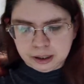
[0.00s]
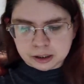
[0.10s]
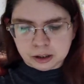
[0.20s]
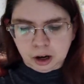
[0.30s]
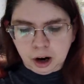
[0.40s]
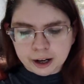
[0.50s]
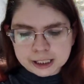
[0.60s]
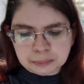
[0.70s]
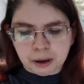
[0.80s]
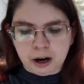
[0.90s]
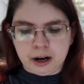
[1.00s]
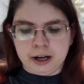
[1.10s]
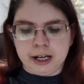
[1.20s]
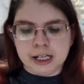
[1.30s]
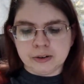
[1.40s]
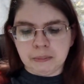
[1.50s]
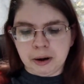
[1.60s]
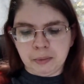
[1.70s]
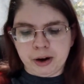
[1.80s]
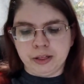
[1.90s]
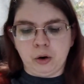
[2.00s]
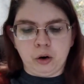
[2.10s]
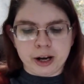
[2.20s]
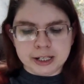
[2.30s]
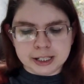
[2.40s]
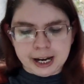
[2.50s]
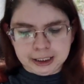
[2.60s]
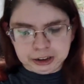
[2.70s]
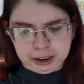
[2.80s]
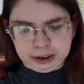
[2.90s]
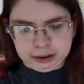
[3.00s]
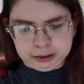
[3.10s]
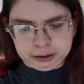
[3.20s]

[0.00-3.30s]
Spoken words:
So the hardest part is remembering the orientation